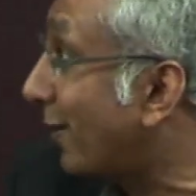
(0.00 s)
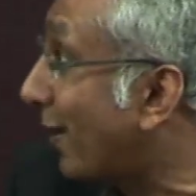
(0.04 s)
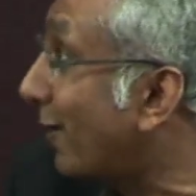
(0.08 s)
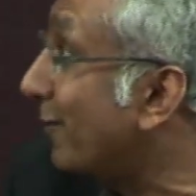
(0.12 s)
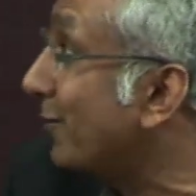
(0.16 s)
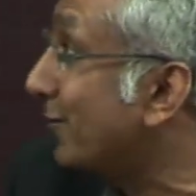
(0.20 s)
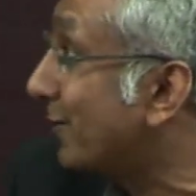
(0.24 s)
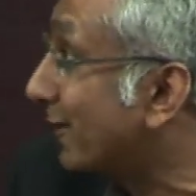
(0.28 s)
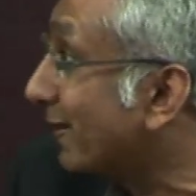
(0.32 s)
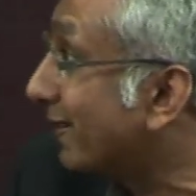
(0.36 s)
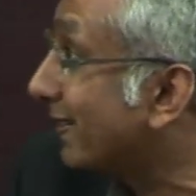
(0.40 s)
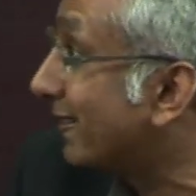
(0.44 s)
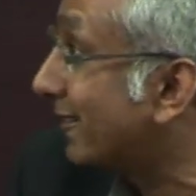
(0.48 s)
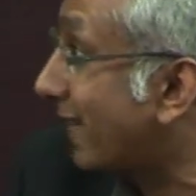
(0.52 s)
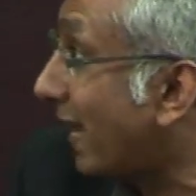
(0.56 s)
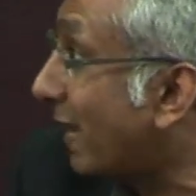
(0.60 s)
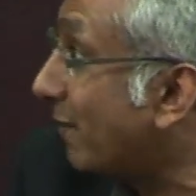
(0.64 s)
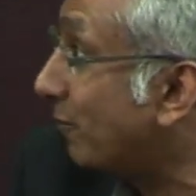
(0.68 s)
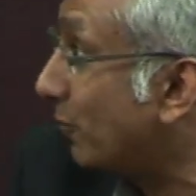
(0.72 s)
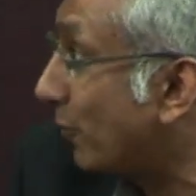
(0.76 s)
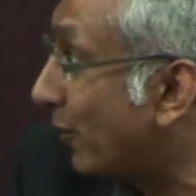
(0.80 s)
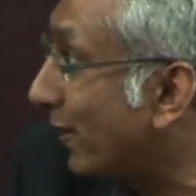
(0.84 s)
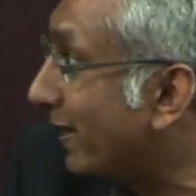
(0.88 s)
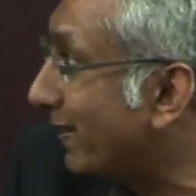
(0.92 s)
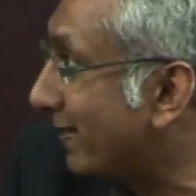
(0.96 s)
those
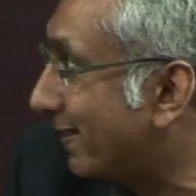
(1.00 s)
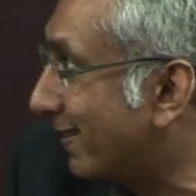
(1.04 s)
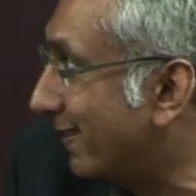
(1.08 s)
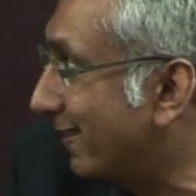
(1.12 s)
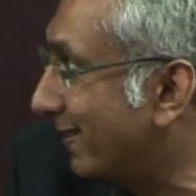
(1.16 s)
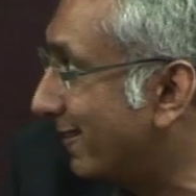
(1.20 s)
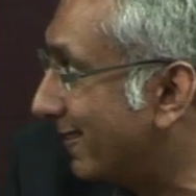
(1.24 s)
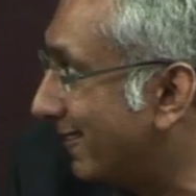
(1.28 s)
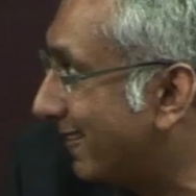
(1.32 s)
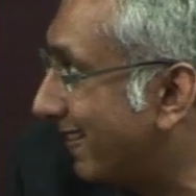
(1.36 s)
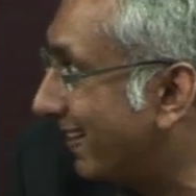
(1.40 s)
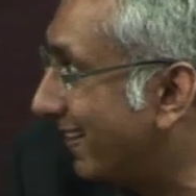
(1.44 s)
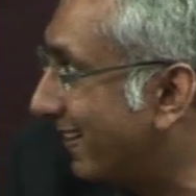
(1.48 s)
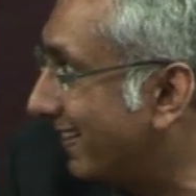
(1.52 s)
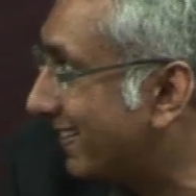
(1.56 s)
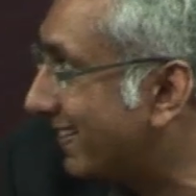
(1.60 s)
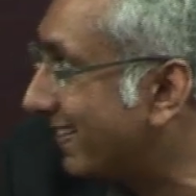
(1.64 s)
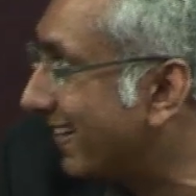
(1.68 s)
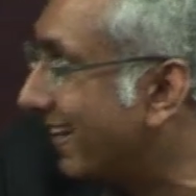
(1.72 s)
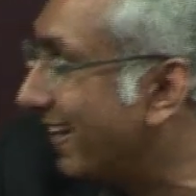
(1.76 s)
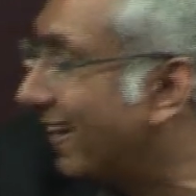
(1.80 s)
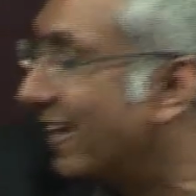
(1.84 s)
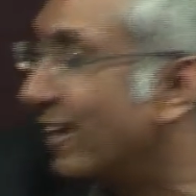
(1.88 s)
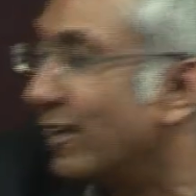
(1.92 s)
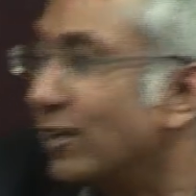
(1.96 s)
same reasons, that
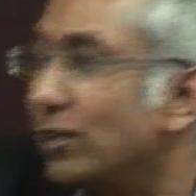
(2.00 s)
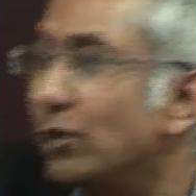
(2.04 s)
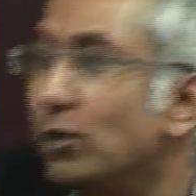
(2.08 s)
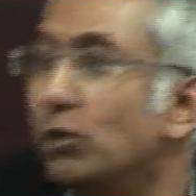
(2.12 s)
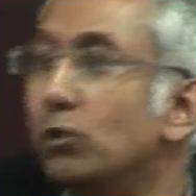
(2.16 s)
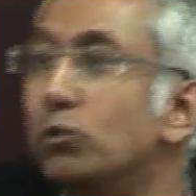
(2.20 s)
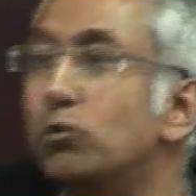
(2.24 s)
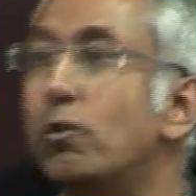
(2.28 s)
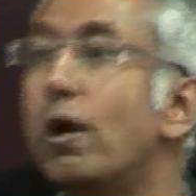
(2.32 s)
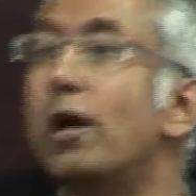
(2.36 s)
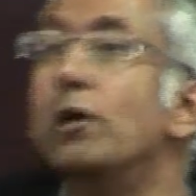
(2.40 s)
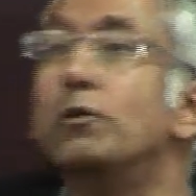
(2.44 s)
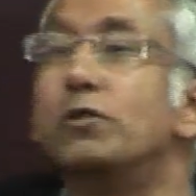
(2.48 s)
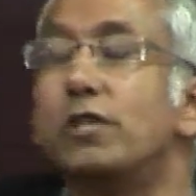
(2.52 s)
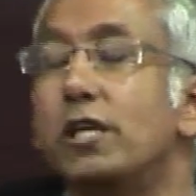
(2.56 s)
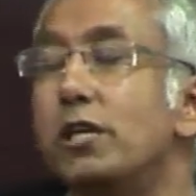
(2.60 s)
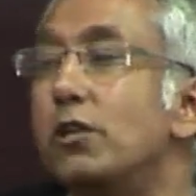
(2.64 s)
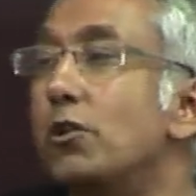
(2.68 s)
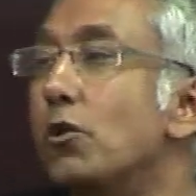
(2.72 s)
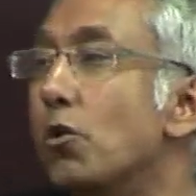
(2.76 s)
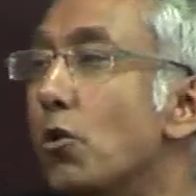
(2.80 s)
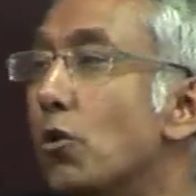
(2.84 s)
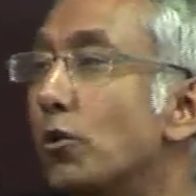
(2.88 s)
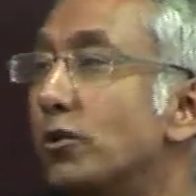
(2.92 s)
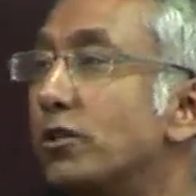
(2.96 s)
you wrote
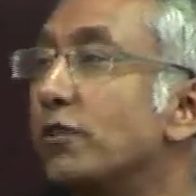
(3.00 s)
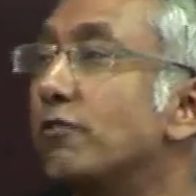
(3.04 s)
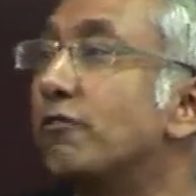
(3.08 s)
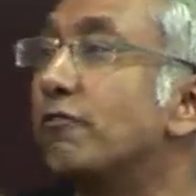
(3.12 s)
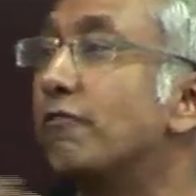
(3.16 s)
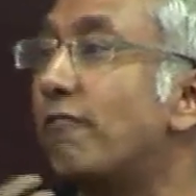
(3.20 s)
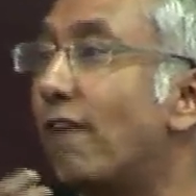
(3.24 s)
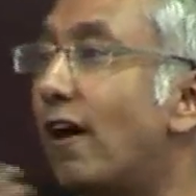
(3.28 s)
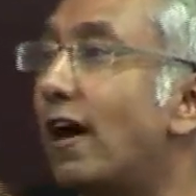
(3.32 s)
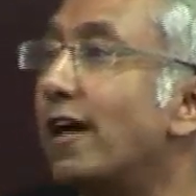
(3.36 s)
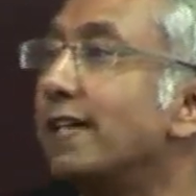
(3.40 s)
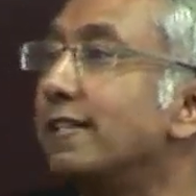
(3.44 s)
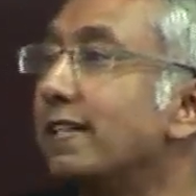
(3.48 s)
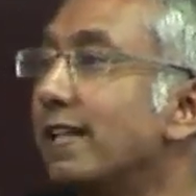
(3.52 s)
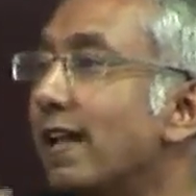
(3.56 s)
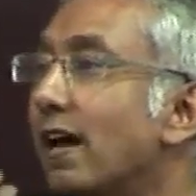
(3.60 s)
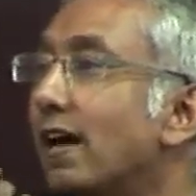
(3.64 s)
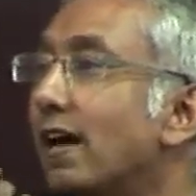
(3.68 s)
in order to find an